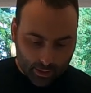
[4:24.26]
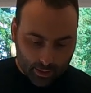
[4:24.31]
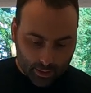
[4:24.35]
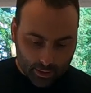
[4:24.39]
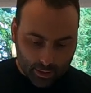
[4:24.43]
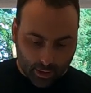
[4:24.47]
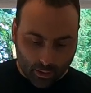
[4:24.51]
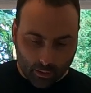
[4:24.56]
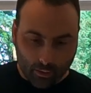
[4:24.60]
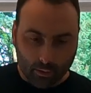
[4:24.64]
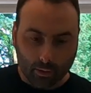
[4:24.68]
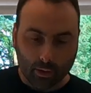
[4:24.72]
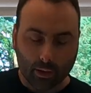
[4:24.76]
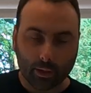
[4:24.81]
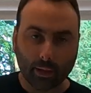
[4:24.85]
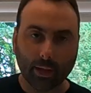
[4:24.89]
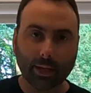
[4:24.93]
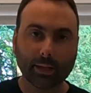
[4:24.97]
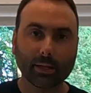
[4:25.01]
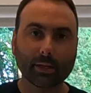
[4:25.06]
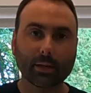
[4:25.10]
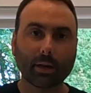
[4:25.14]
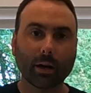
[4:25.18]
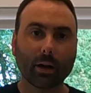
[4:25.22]
So
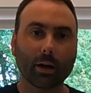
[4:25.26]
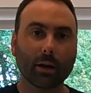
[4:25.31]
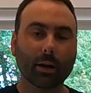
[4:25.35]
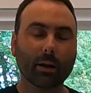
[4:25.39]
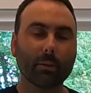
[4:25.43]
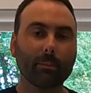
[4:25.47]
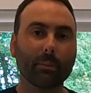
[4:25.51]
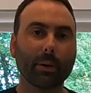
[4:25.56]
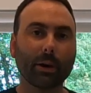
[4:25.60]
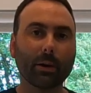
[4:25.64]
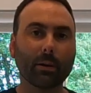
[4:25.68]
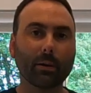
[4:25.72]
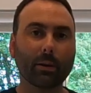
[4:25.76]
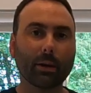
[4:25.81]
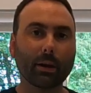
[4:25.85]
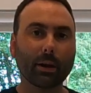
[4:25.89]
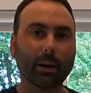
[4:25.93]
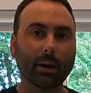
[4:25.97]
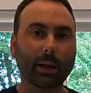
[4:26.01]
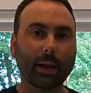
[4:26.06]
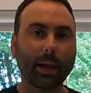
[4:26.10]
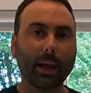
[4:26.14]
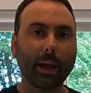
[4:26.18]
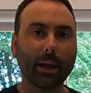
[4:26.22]
let's talk
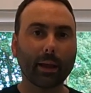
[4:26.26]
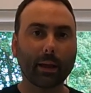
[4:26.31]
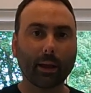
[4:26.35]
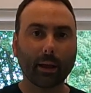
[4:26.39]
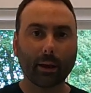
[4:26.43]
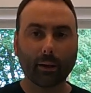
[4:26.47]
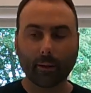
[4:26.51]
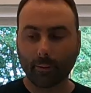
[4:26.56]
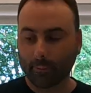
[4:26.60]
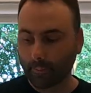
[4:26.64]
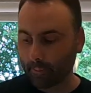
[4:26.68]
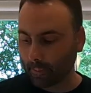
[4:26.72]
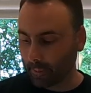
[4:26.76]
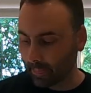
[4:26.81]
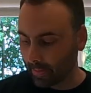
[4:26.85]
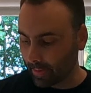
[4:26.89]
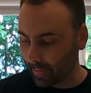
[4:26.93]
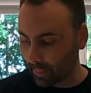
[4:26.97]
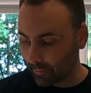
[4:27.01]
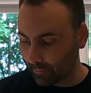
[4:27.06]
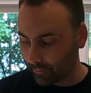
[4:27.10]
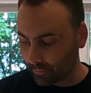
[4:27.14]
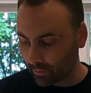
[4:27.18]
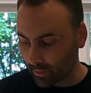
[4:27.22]
about kegging.
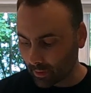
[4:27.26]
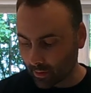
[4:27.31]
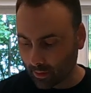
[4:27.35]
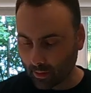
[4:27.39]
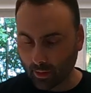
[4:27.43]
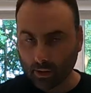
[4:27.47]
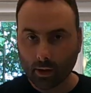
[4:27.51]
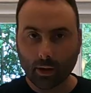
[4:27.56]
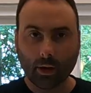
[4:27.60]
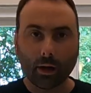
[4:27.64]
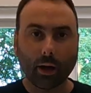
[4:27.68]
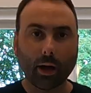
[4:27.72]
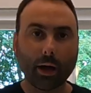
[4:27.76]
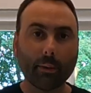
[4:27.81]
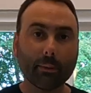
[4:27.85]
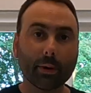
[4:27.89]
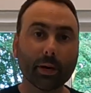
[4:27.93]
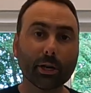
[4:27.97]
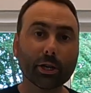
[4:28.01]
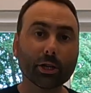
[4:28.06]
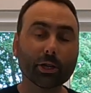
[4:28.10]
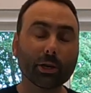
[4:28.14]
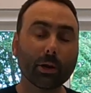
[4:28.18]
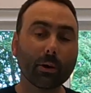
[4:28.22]
I'm
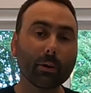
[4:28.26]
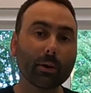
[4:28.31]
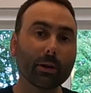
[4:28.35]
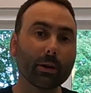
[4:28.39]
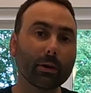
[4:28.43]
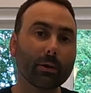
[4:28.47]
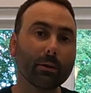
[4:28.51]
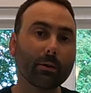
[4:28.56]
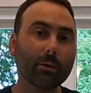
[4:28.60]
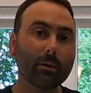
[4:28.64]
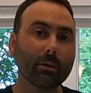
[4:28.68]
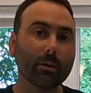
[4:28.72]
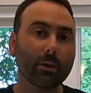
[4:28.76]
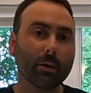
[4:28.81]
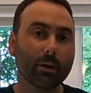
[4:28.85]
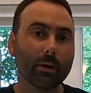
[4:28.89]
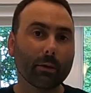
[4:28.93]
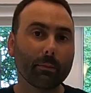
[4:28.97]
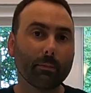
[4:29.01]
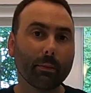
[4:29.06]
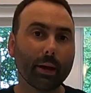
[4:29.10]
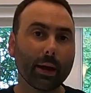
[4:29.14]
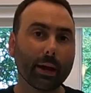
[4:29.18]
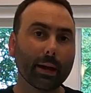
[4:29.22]
going to show you
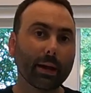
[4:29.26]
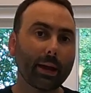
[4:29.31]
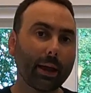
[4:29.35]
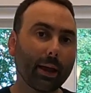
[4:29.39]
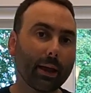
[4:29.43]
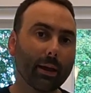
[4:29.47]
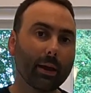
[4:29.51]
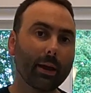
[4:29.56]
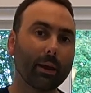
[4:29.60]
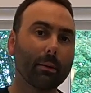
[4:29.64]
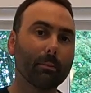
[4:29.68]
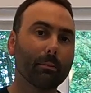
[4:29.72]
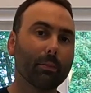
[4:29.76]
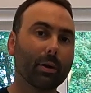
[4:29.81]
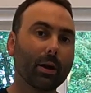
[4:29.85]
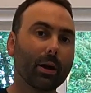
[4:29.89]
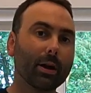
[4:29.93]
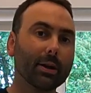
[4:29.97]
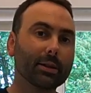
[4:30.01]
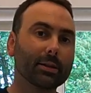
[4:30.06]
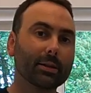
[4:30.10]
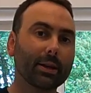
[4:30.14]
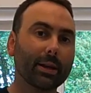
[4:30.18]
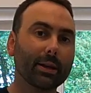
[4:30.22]
my kegging
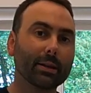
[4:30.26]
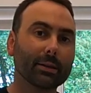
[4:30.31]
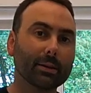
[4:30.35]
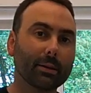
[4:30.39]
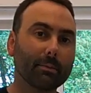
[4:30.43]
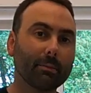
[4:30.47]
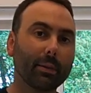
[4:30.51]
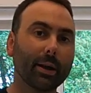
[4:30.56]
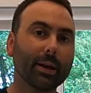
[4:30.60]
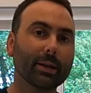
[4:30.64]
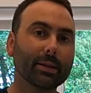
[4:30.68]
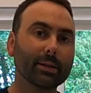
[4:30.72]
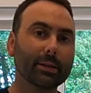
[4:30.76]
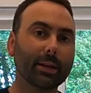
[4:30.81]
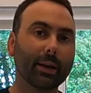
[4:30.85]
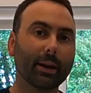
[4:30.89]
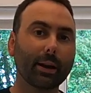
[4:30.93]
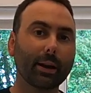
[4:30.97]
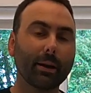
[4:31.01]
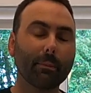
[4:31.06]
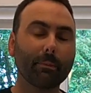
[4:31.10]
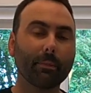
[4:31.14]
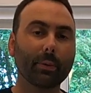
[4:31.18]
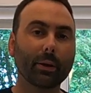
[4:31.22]
process and my
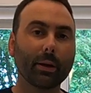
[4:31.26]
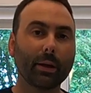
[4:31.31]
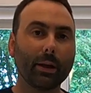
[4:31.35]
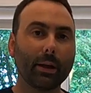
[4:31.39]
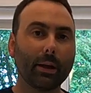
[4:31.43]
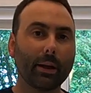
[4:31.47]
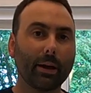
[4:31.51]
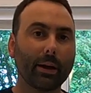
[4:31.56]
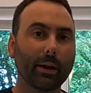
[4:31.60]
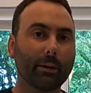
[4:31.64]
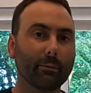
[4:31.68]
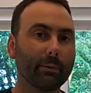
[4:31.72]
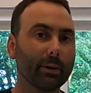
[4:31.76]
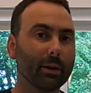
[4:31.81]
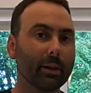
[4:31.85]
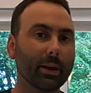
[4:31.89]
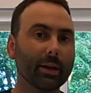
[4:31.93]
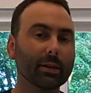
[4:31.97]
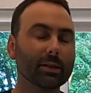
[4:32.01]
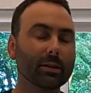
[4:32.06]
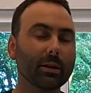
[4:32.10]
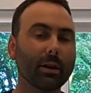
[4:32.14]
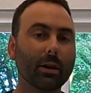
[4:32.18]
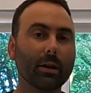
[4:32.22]
setup, and I
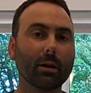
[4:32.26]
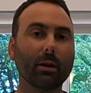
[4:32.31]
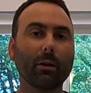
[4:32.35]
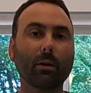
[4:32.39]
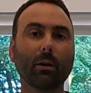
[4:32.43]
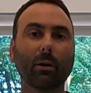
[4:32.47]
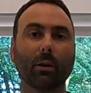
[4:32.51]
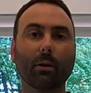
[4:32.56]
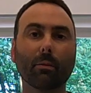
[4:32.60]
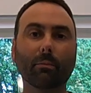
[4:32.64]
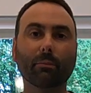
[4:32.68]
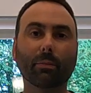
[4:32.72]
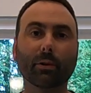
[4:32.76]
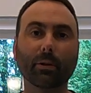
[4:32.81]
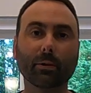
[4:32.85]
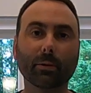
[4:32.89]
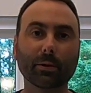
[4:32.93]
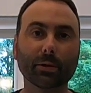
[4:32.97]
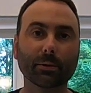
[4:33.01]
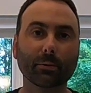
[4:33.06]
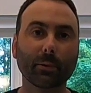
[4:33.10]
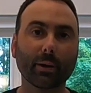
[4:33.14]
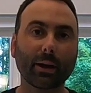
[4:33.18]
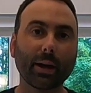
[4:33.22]
realize not all home
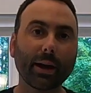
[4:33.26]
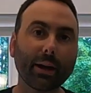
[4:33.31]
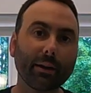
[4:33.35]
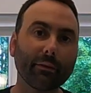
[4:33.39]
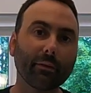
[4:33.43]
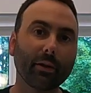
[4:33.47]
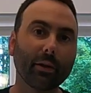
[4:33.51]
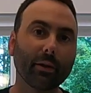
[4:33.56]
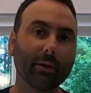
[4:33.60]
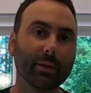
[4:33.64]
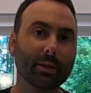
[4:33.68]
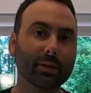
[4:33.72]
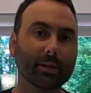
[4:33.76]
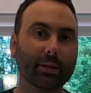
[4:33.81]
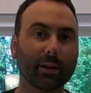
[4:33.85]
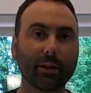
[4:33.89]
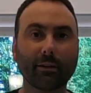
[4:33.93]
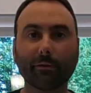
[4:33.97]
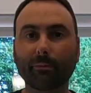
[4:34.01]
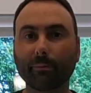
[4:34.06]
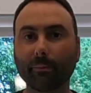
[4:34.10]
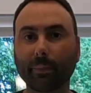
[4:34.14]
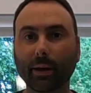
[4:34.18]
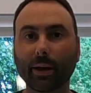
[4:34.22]
brewers would have all this
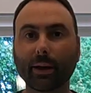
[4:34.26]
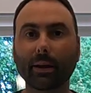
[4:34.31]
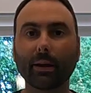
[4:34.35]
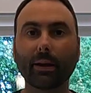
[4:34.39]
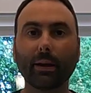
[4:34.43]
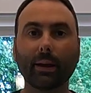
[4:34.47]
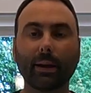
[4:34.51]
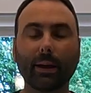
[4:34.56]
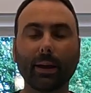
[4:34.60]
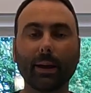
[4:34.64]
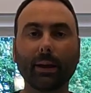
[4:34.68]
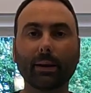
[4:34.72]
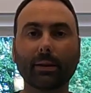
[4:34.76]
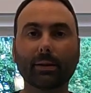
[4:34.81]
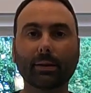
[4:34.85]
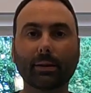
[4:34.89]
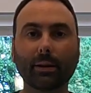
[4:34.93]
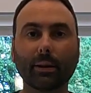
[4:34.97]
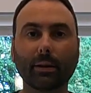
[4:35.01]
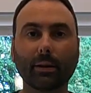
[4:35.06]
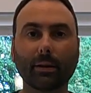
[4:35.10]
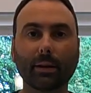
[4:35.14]
stuff, but it's